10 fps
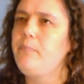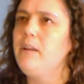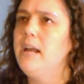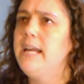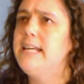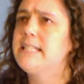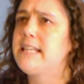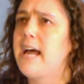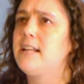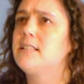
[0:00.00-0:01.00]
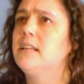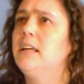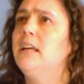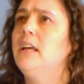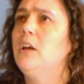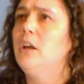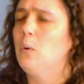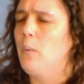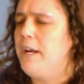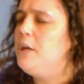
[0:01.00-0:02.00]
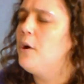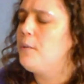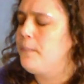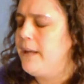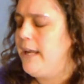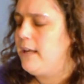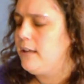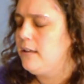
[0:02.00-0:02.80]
is that when you unpick